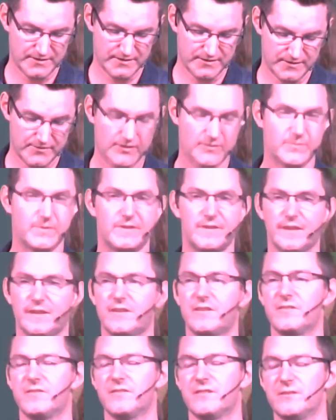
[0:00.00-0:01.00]
Lord, we
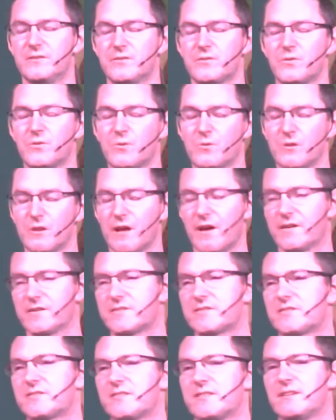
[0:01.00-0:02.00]
thank you that you call
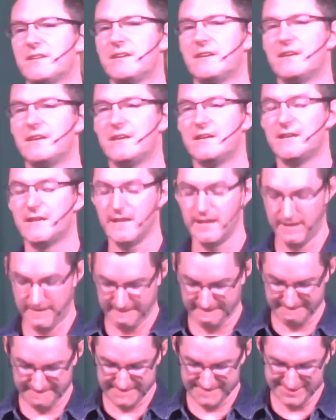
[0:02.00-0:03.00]
us
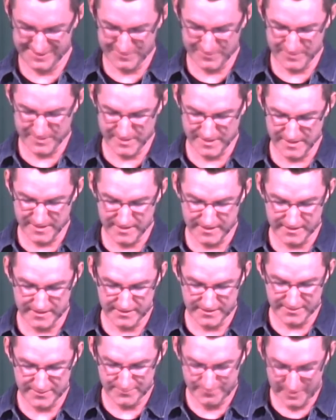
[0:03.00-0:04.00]
to be
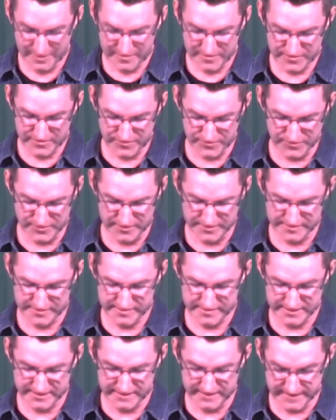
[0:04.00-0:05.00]
missionaries
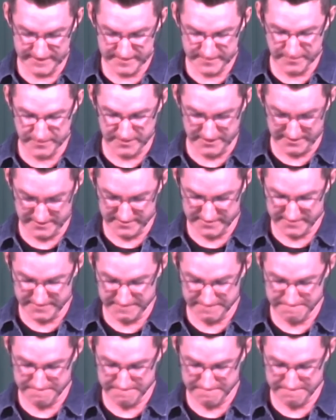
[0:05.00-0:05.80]
in this place.